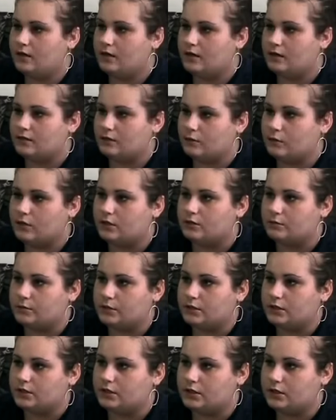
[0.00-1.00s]
as a
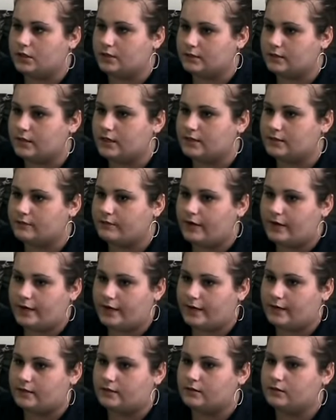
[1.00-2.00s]
quadriplegic. He's classified
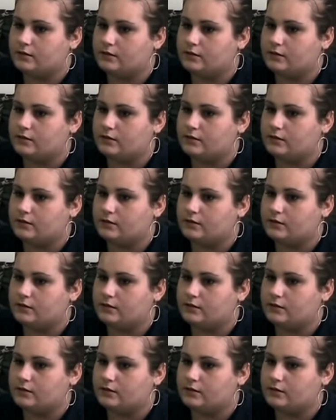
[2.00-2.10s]
as